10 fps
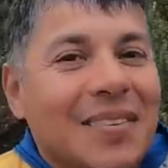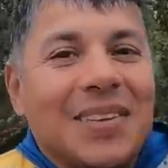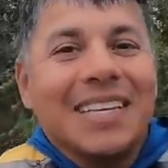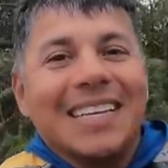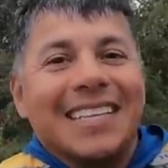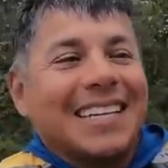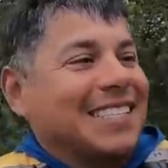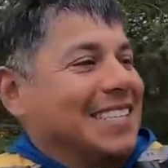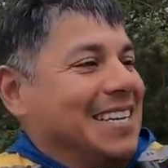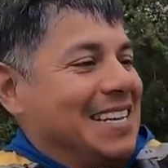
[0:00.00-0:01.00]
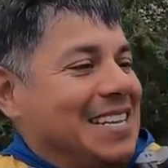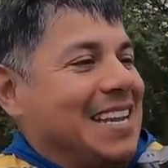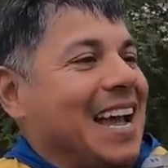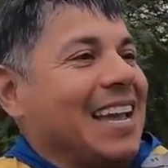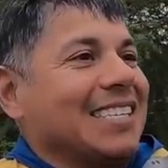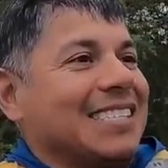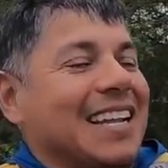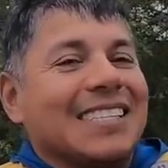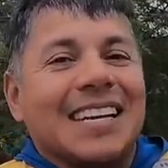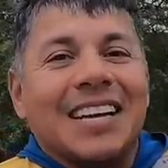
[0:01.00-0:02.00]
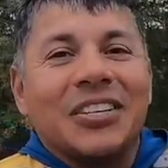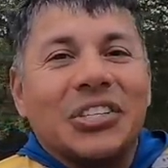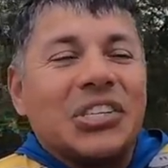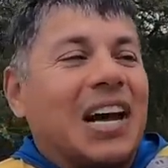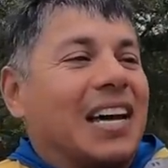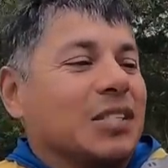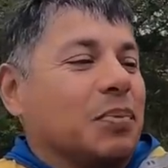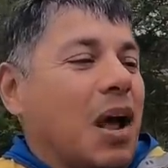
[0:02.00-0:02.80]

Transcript: But look at this. Nice. That's an undersize.